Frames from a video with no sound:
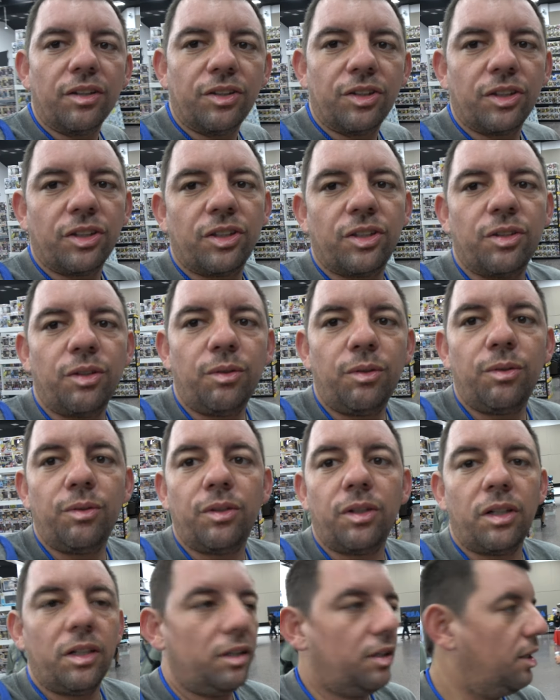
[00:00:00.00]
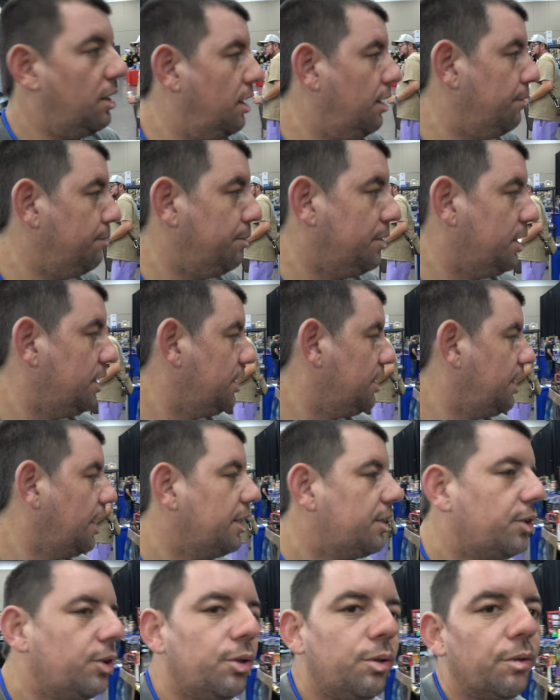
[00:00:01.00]
Just sold, um, this
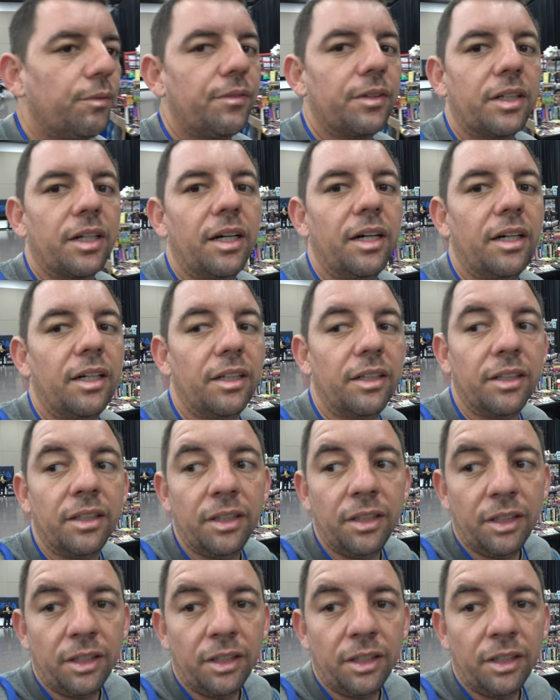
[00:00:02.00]
day two of the con,